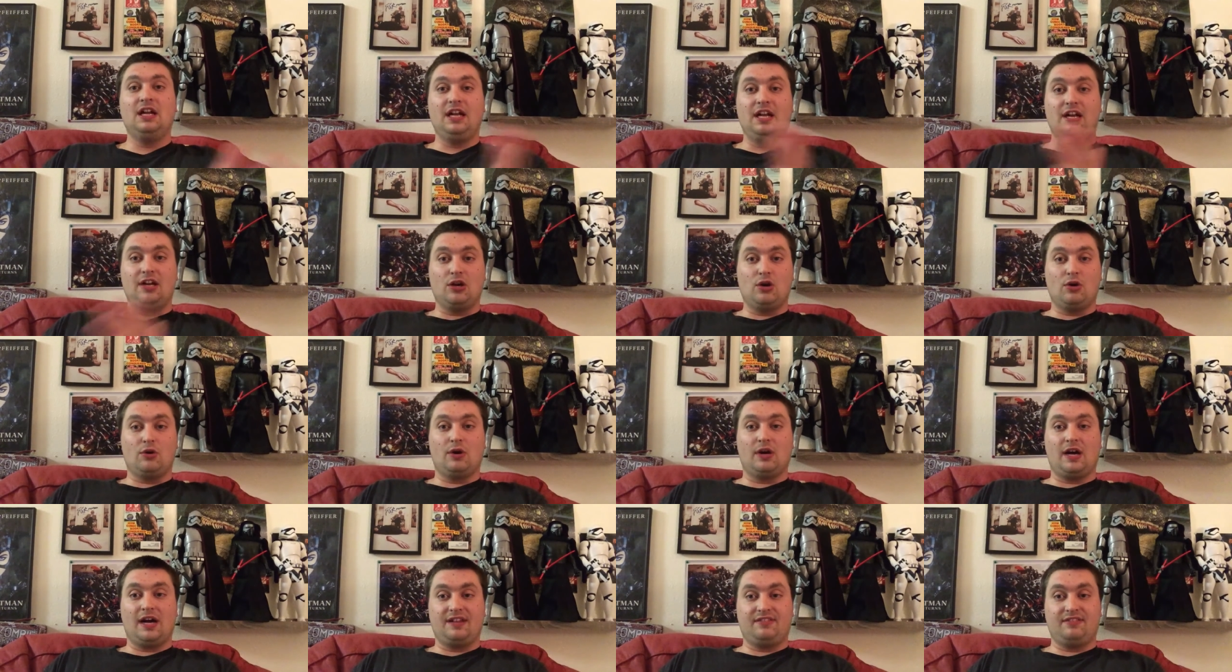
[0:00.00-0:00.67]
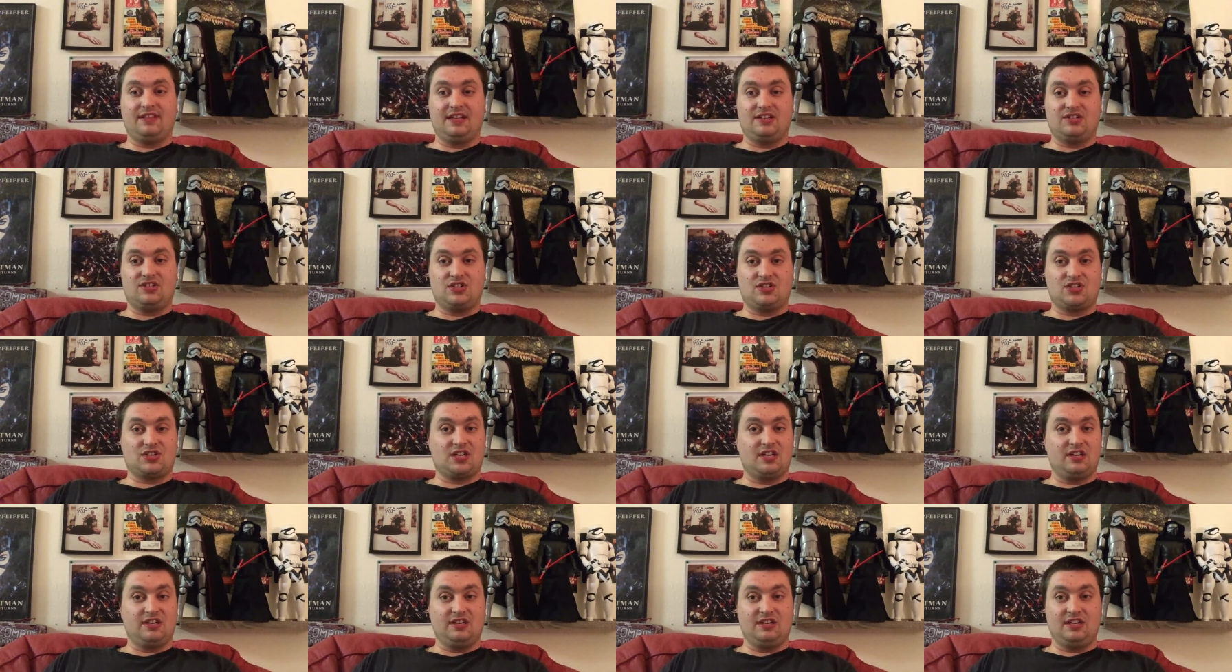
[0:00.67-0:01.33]
you know, I think it's
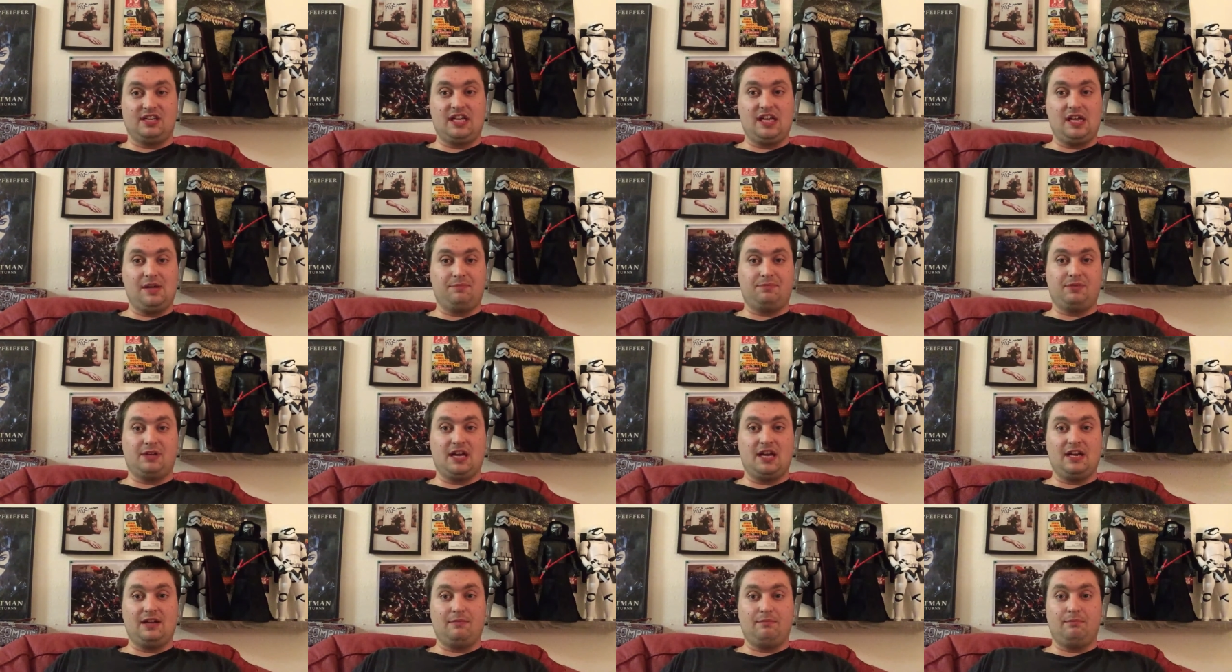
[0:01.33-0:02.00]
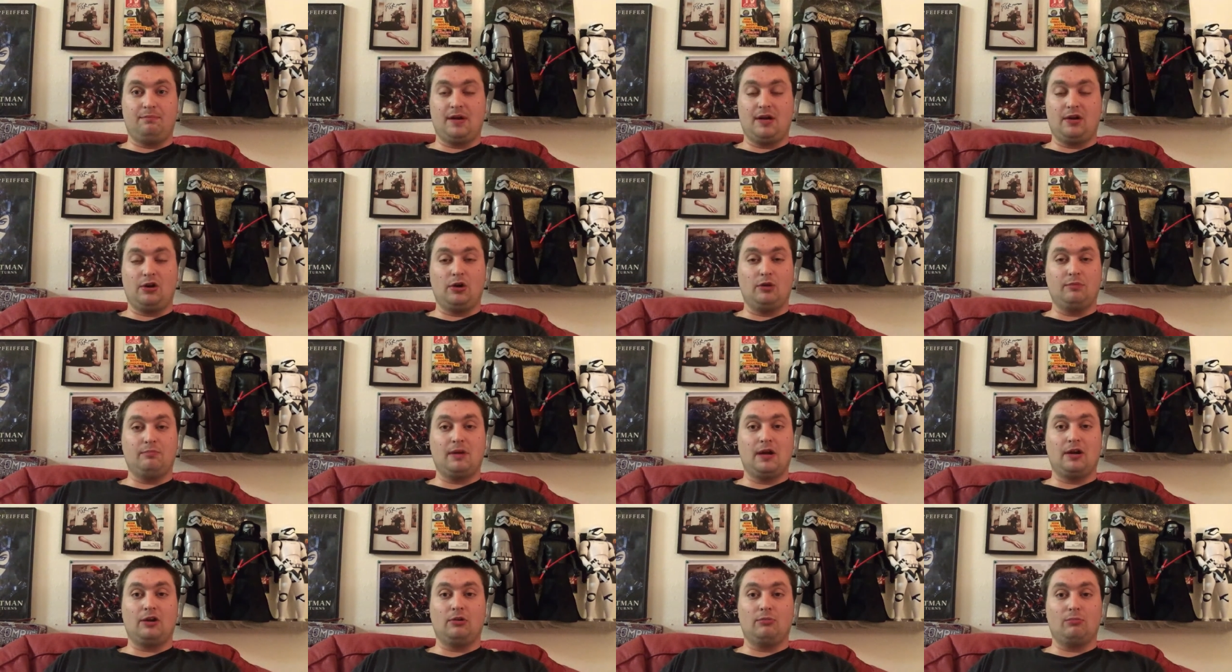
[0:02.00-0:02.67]
just going to keep getting better and
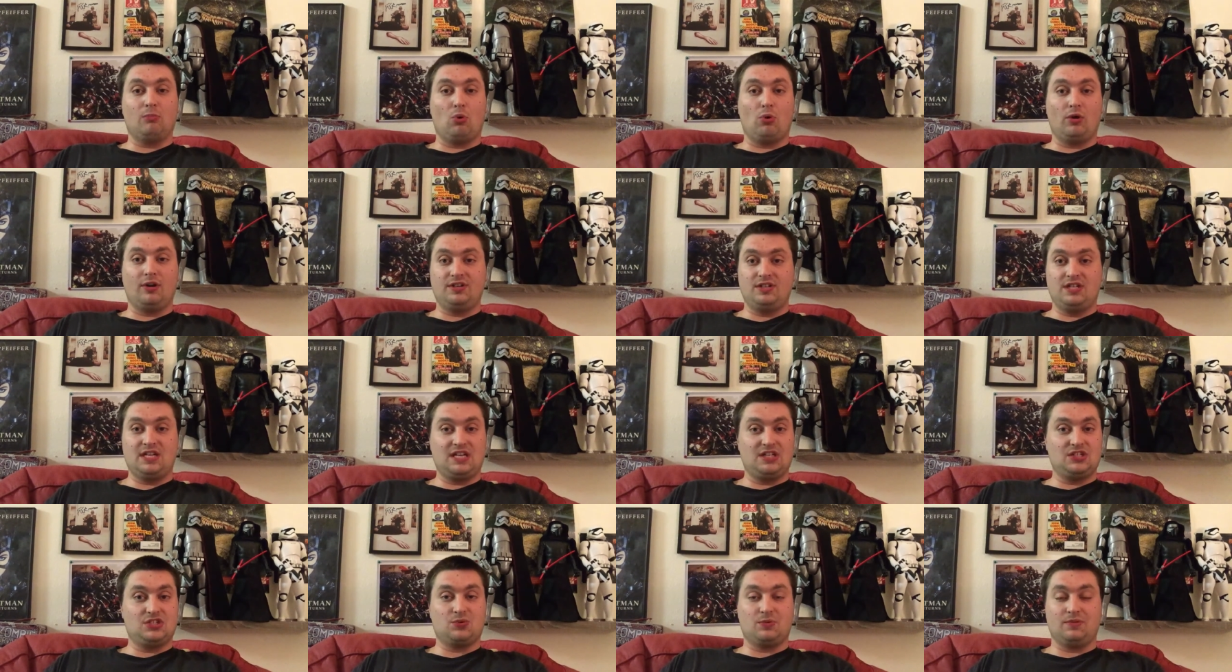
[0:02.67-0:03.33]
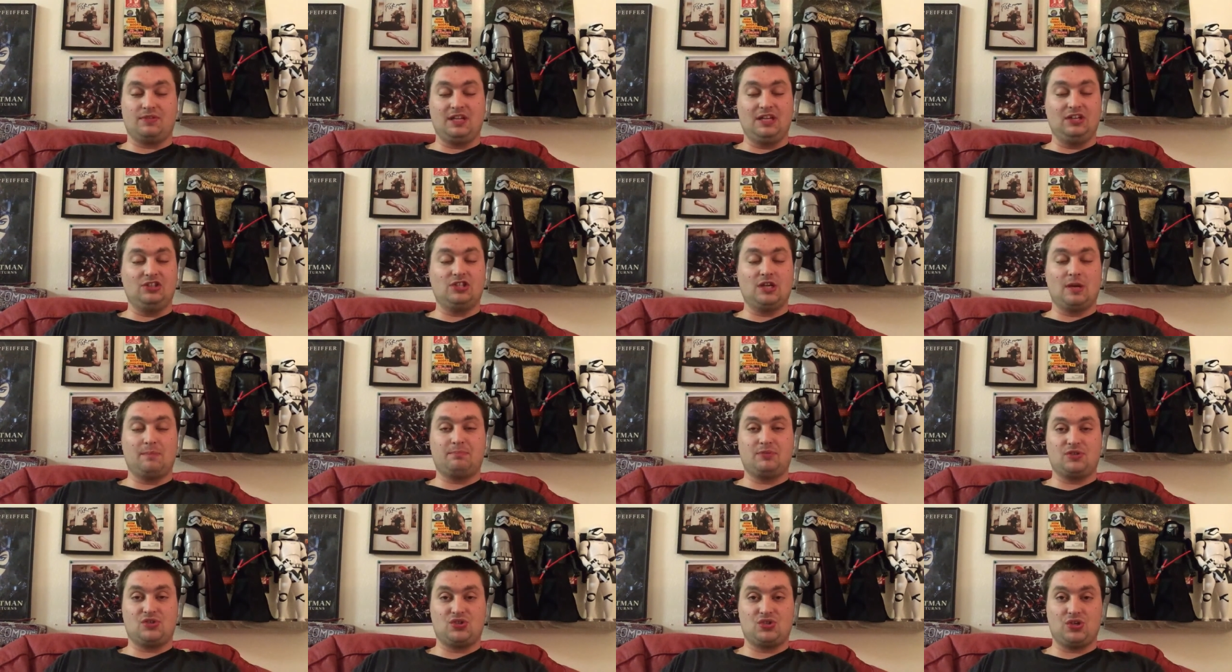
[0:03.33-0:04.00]
better and more intense with each
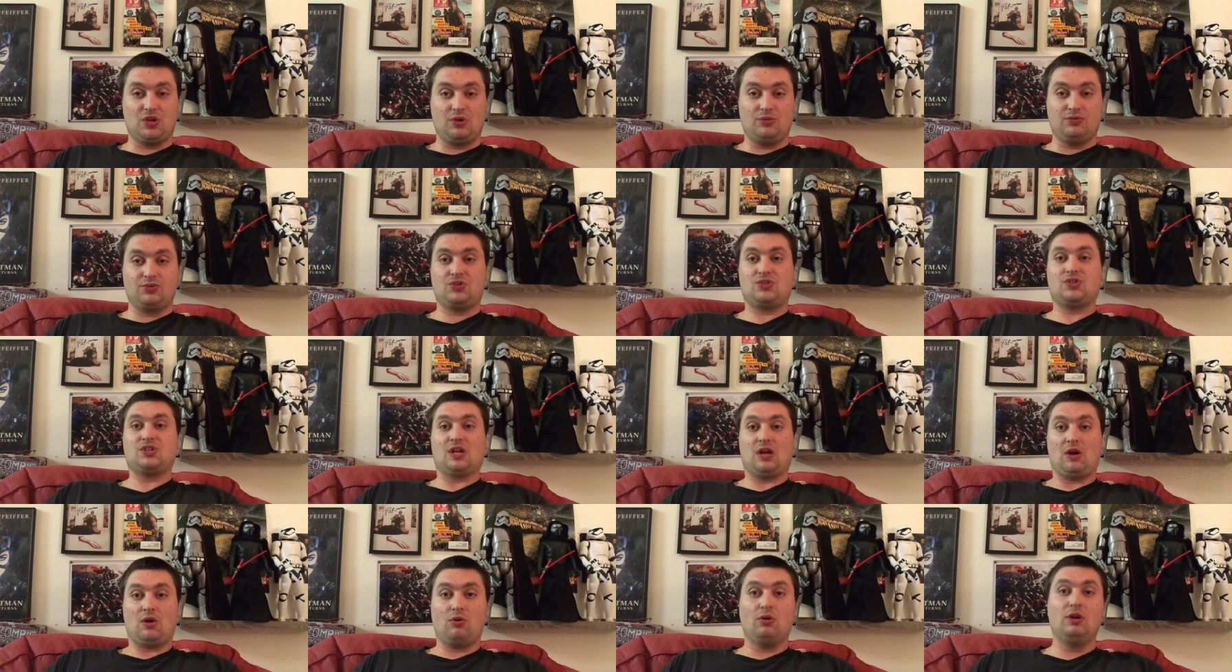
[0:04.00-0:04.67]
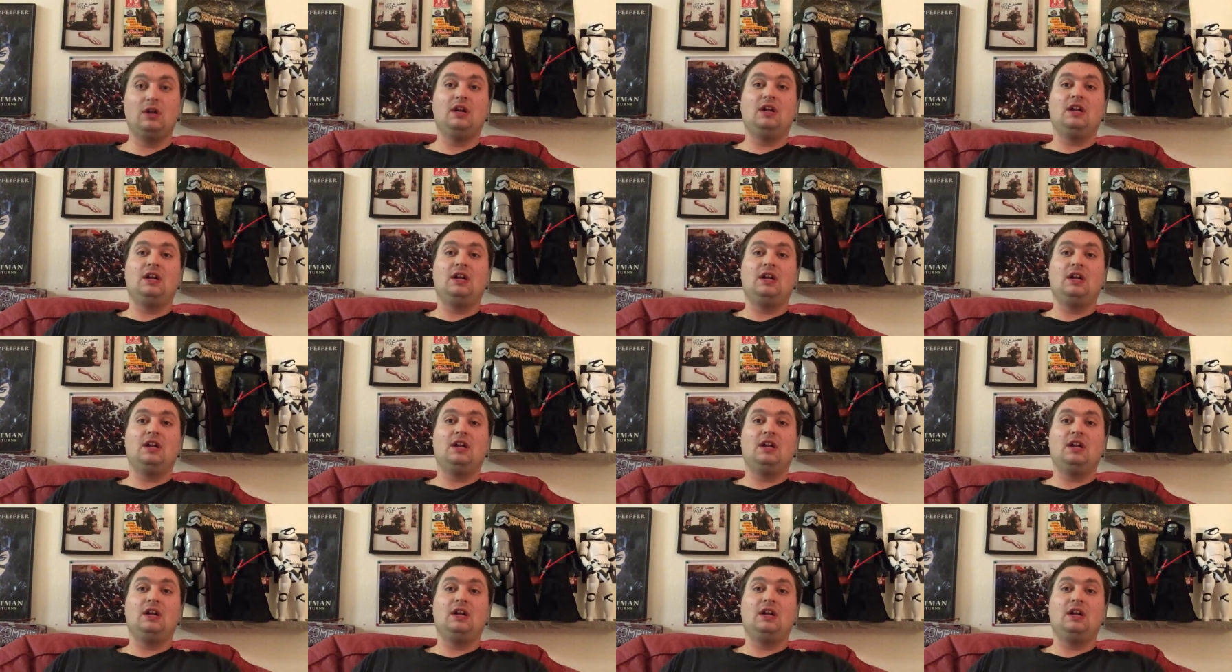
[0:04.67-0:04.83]
episode. So,